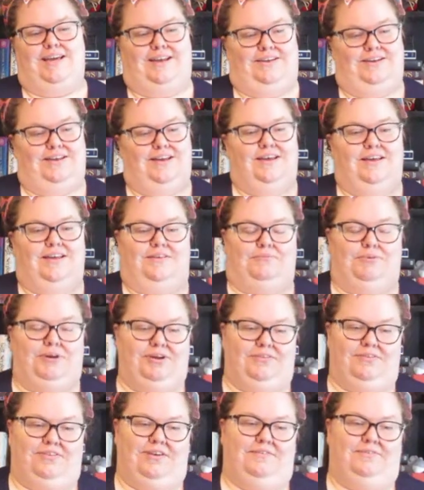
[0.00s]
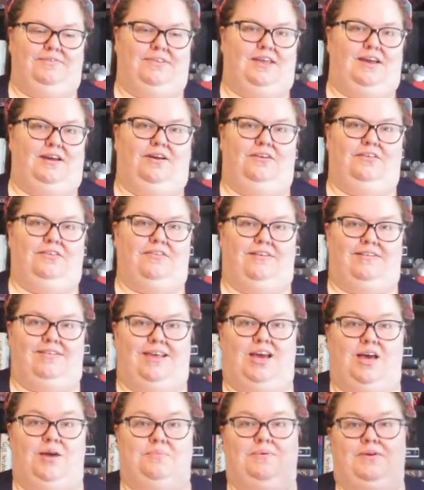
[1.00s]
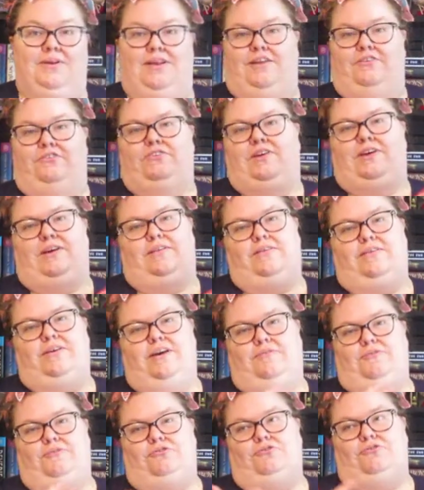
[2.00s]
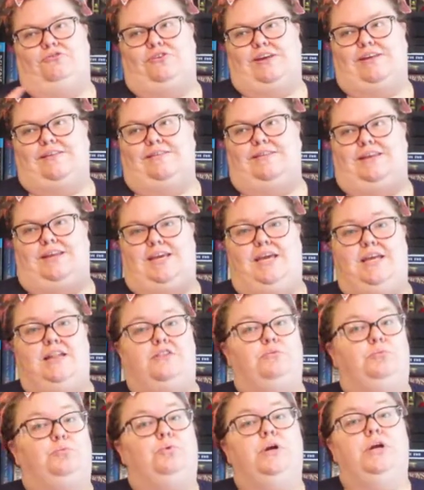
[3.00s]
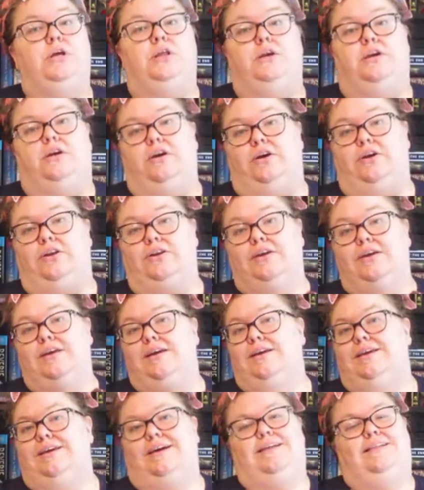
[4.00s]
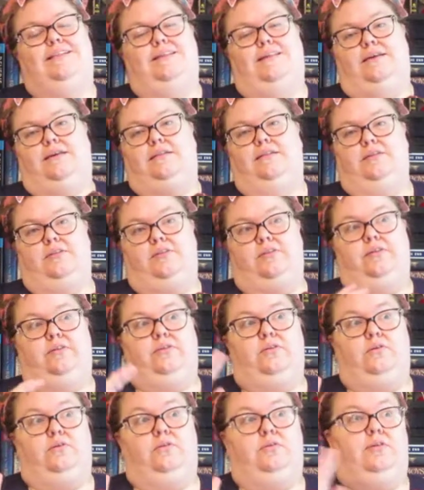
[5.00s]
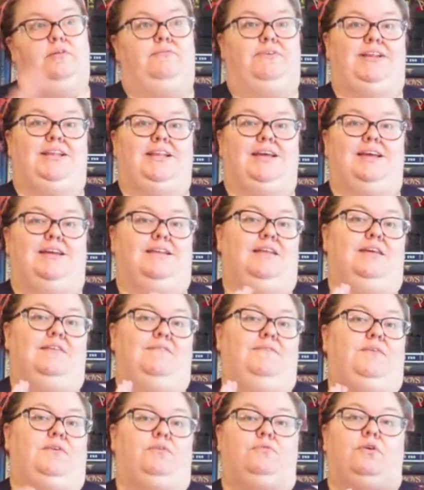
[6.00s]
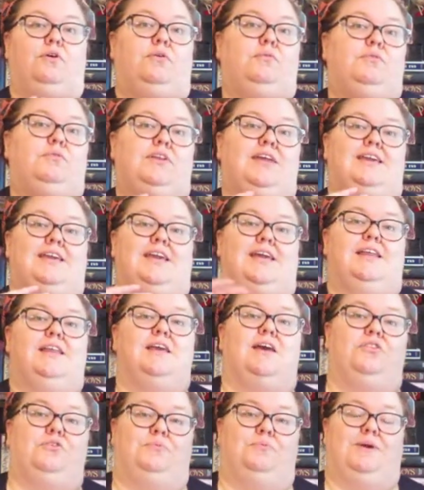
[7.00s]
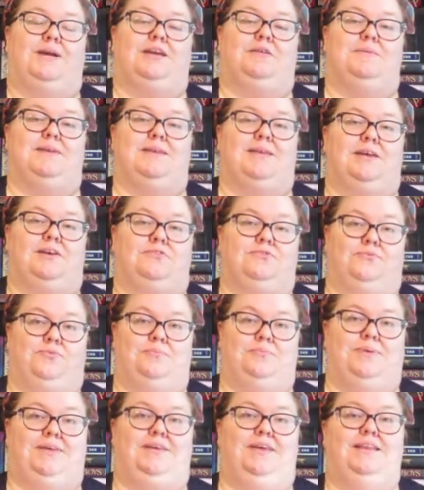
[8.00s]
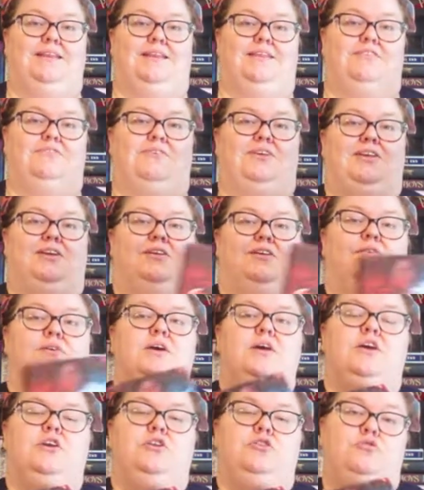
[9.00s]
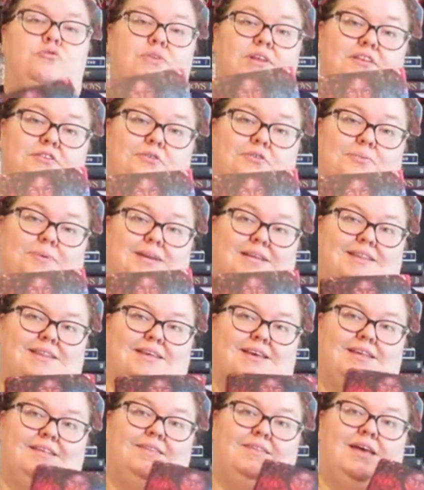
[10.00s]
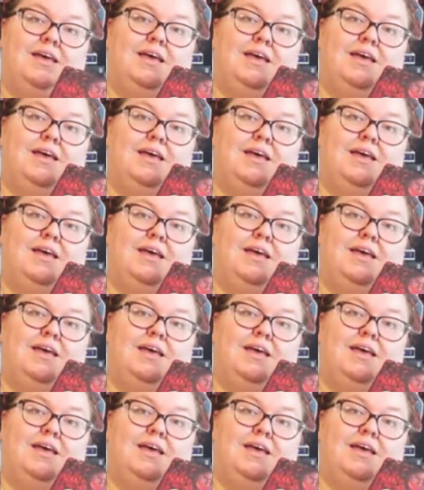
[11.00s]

and weird stuff starts to happen, and she uncovers her destiny. It's really good. Guys, like, this is something that if you don't take any other recommendation from me in this video, you need to read this.